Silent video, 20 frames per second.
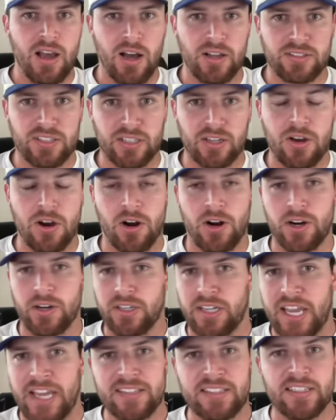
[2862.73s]
Hudson
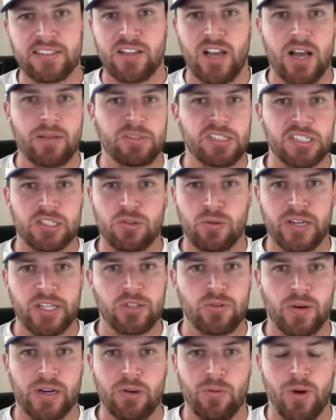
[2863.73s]
Card, Casey Thompson,
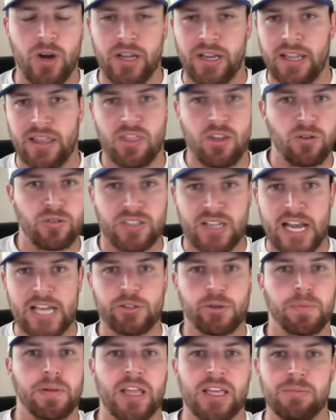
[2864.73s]
2021, those
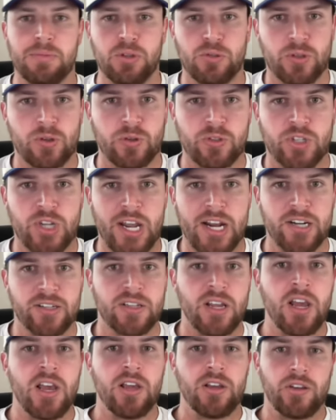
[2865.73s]
guys are playing musical chairs.